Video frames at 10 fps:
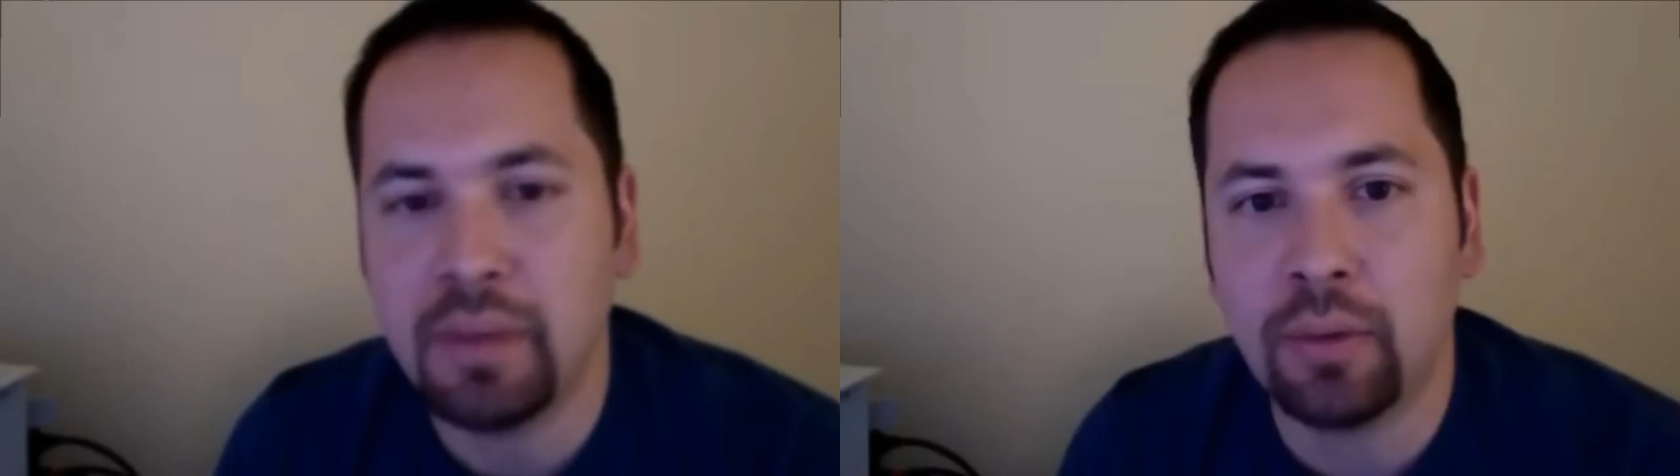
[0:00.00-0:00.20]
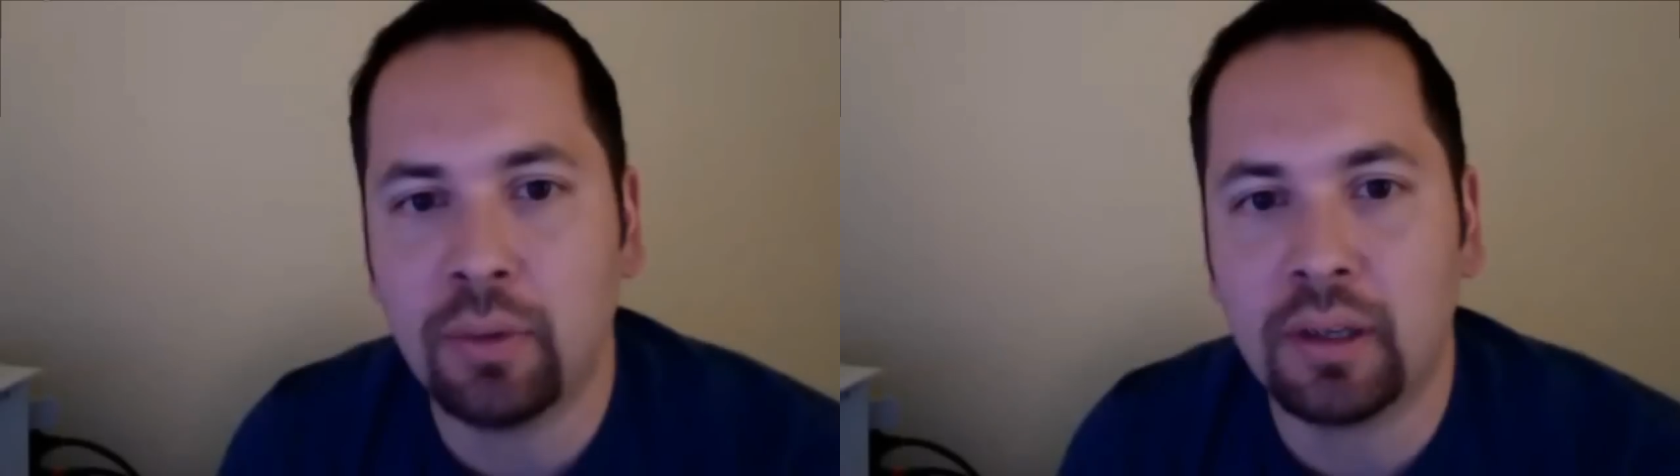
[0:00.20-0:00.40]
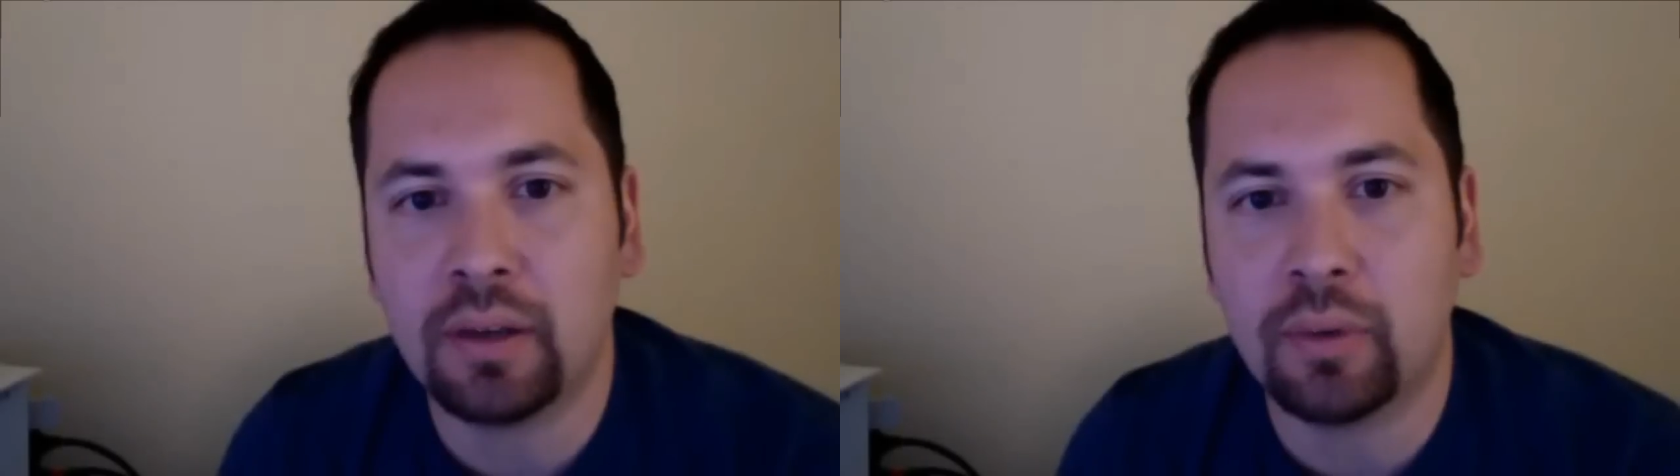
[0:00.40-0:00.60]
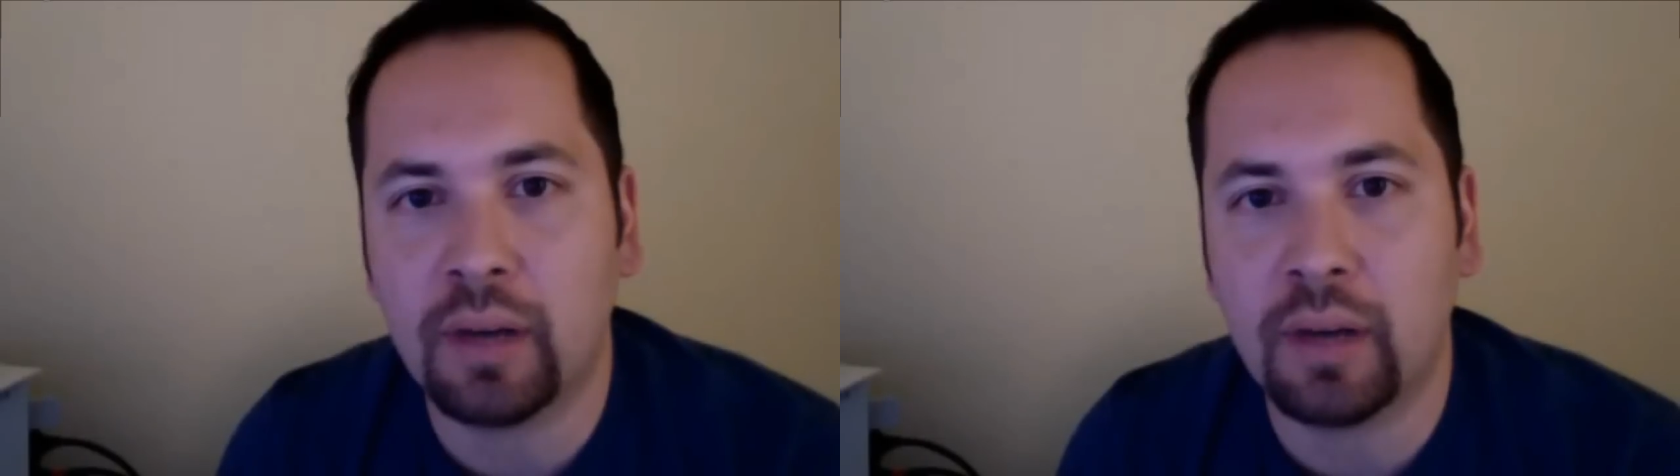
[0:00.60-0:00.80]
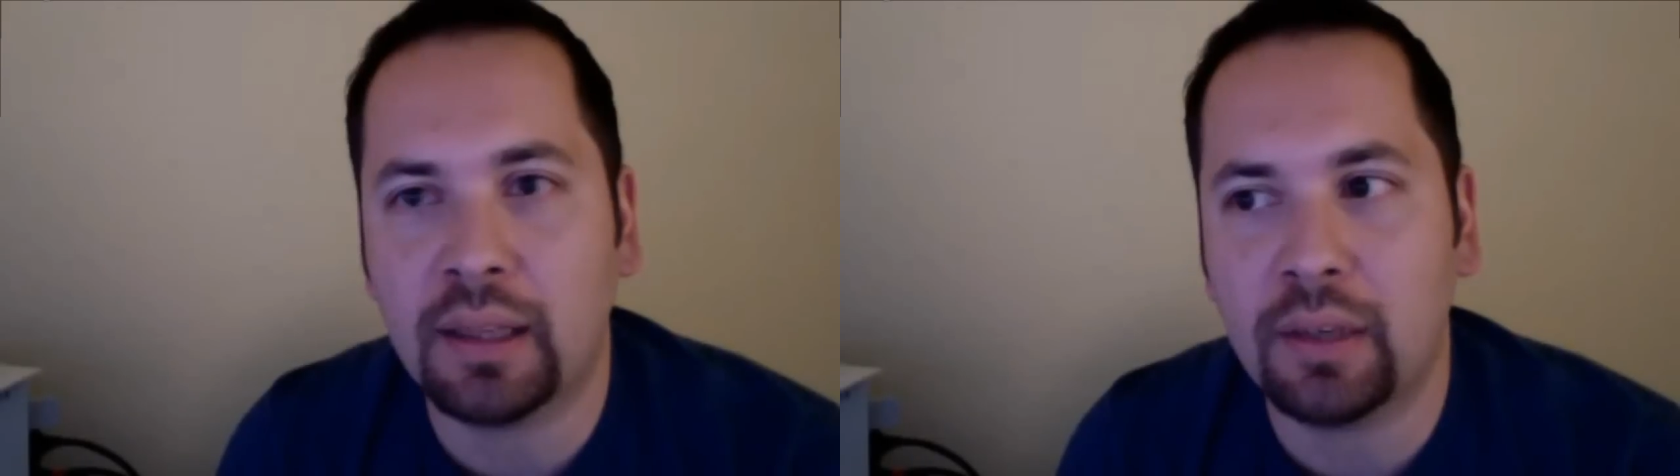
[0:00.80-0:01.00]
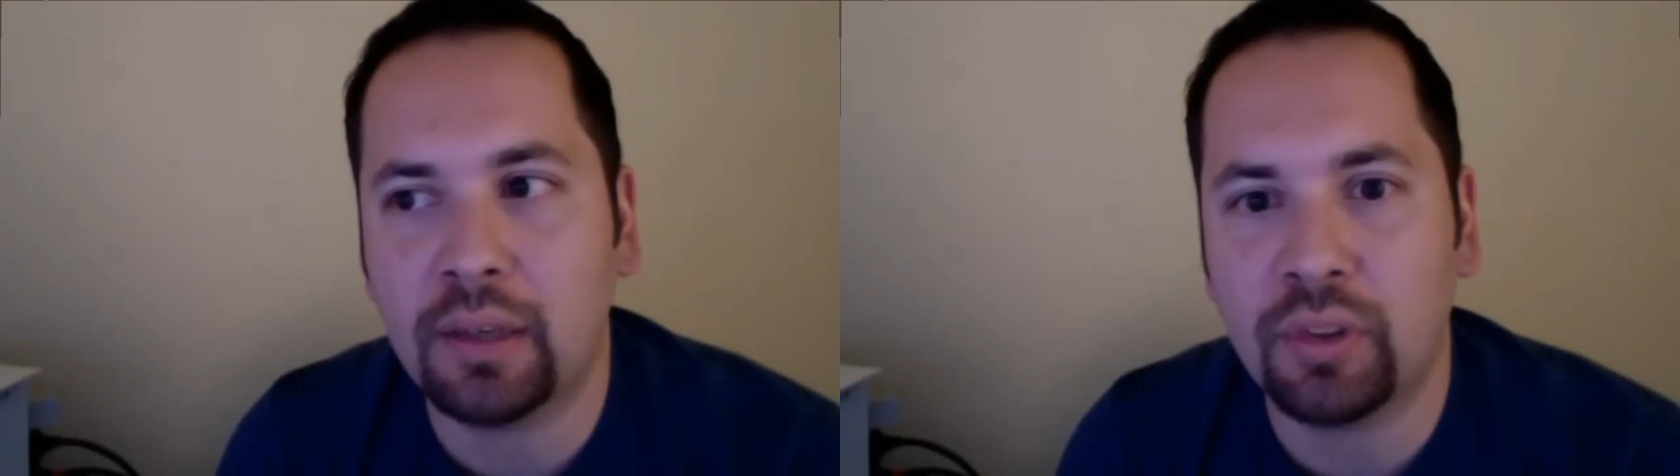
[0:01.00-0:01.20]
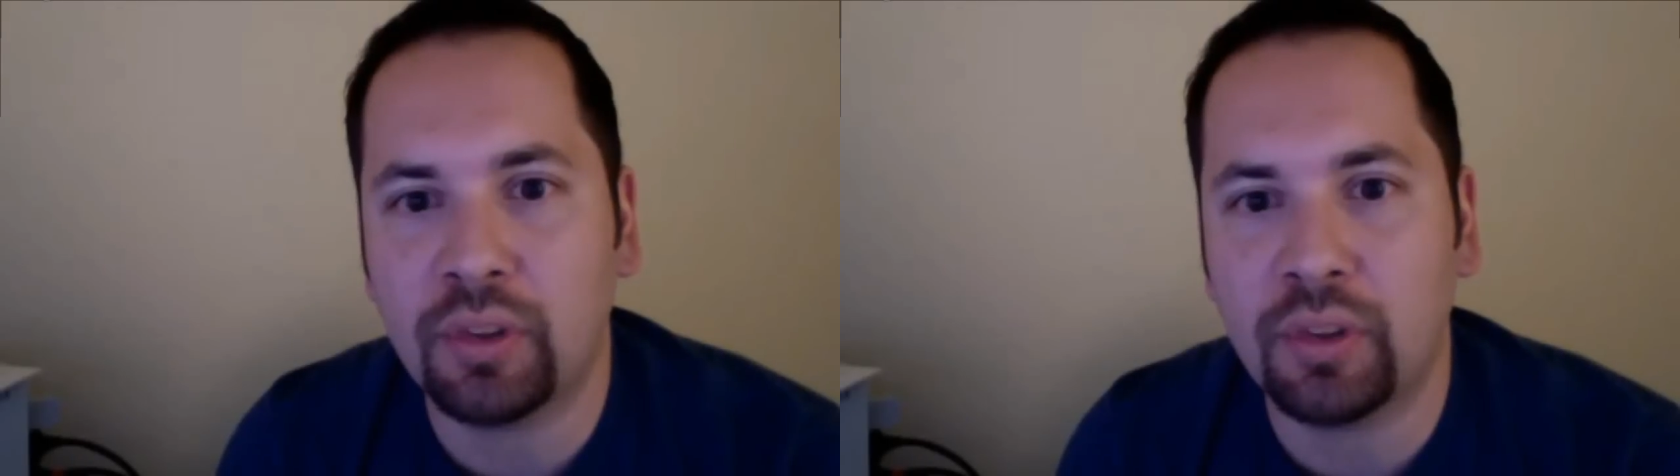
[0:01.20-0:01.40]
me, what I gleaned was